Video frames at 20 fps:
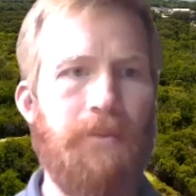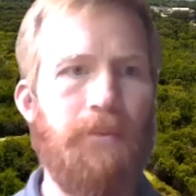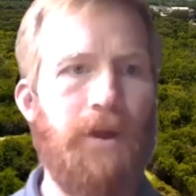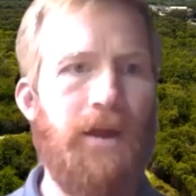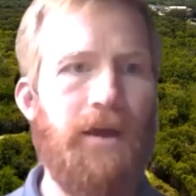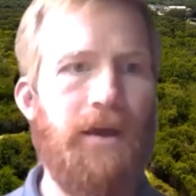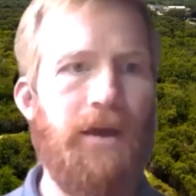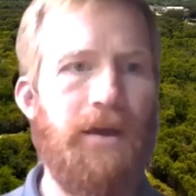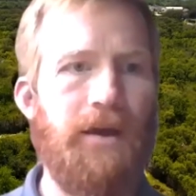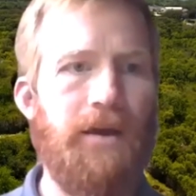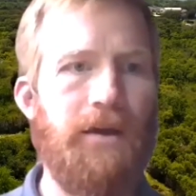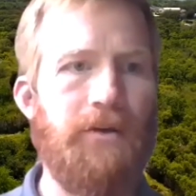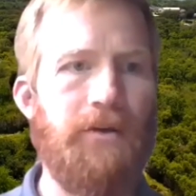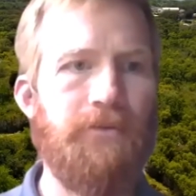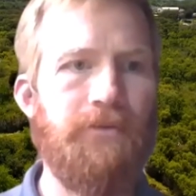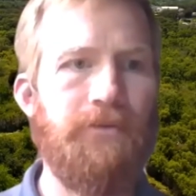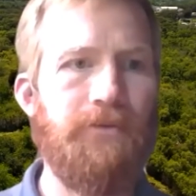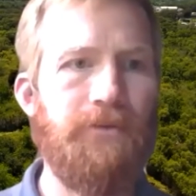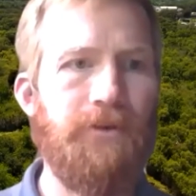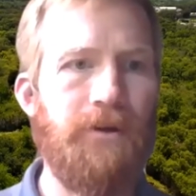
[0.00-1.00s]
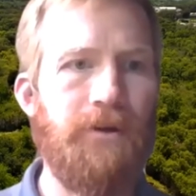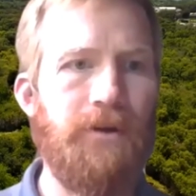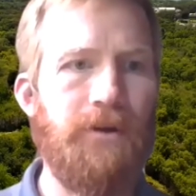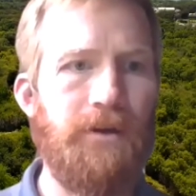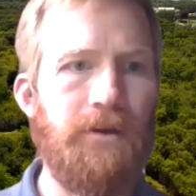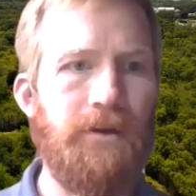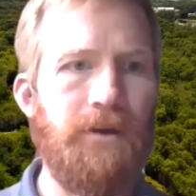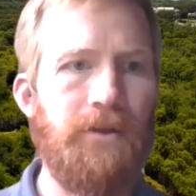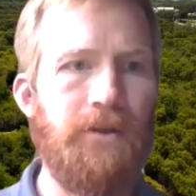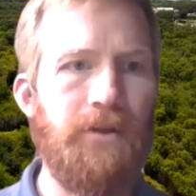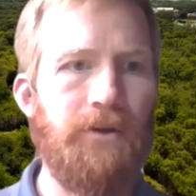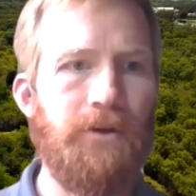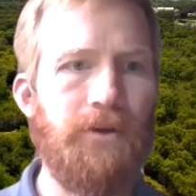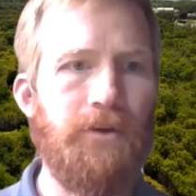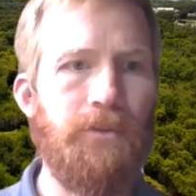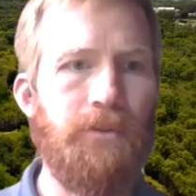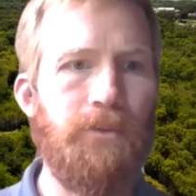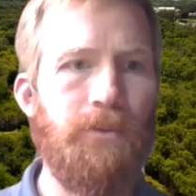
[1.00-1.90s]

we have another.